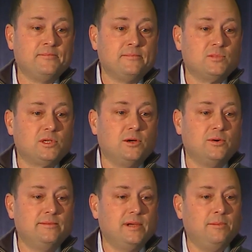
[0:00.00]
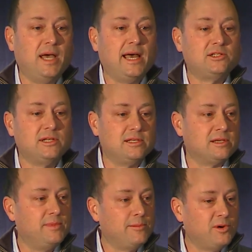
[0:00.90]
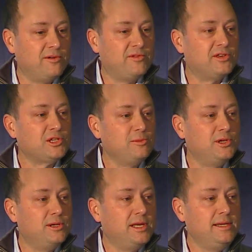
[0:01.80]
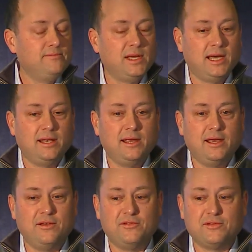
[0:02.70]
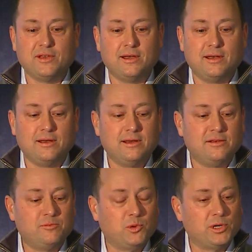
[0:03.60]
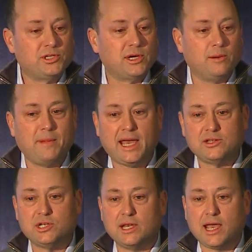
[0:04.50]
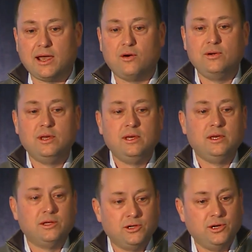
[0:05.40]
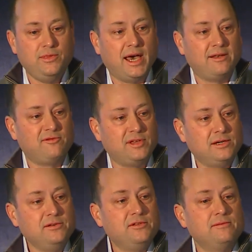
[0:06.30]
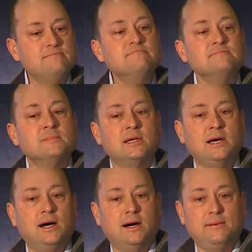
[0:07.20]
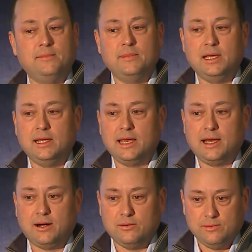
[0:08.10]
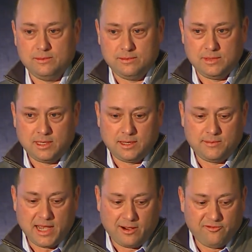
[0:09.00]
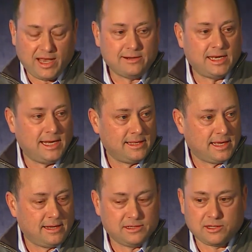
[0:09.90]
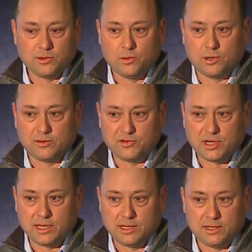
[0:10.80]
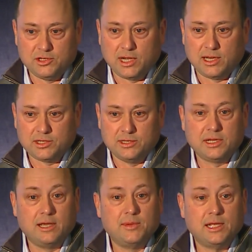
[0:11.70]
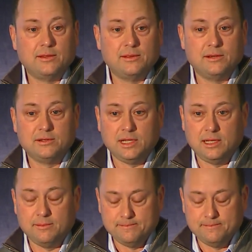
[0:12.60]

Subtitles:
So imagine as a member of this community and as board chair, imagine how good that feels and how validating that is to the work of Shannon and Josh and Tammy and the team.